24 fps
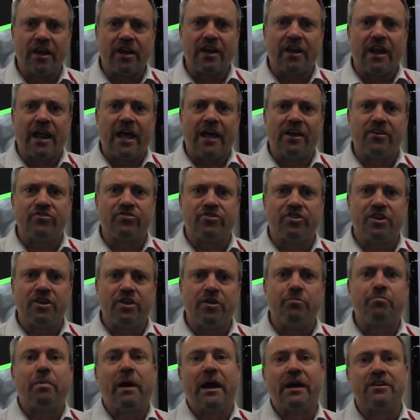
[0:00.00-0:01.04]
and it has
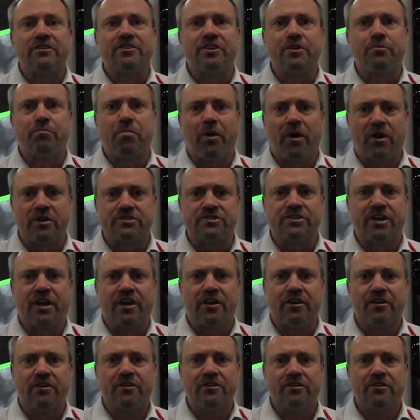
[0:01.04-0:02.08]
the patented pot
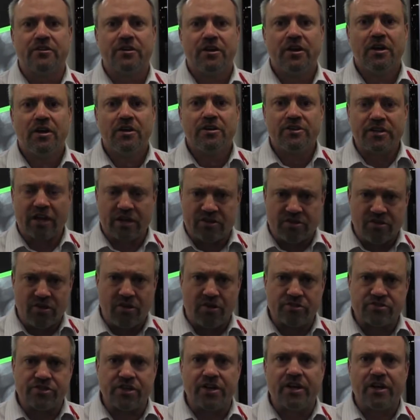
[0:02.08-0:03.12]
shatter
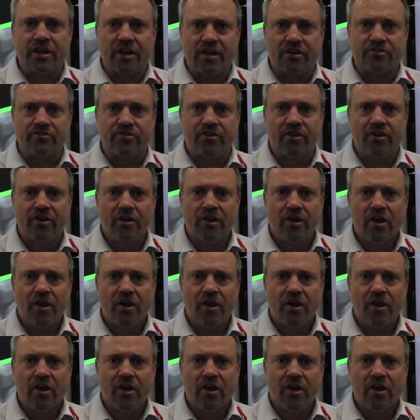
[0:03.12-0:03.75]
technology in it.